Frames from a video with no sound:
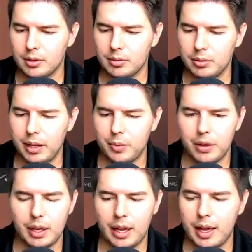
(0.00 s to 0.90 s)
Play
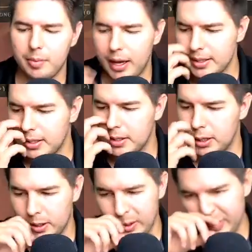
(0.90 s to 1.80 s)
Worthy Knight, pass the
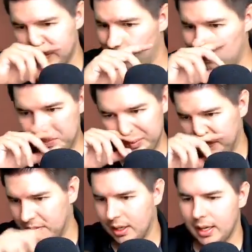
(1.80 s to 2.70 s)
turn.
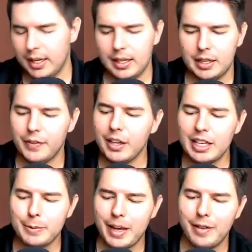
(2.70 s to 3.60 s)
At the very
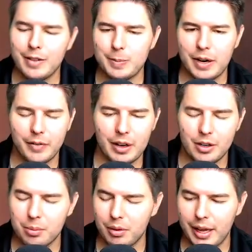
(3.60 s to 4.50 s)
least, we have Inspiring Veteran
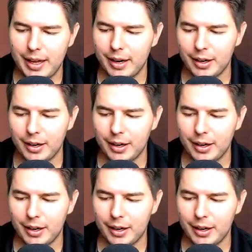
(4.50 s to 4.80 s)
to play here.